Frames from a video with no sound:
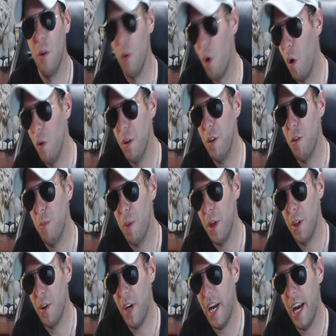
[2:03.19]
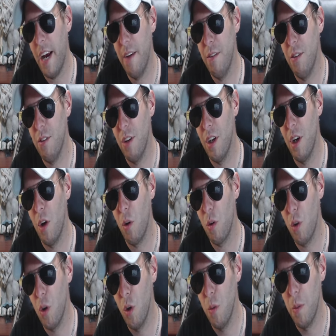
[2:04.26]
only spoiler I have is that
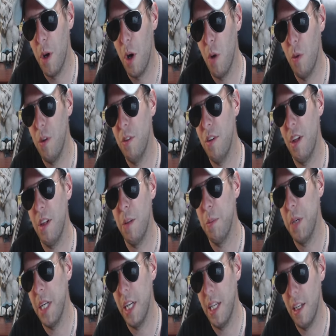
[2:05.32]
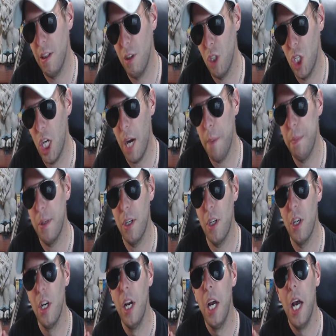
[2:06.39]
Okubo is at the beginning of the
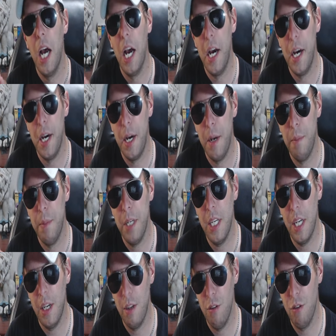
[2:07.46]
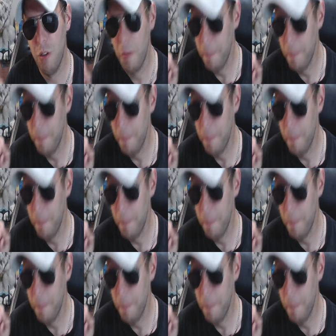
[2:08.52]
chapter. Because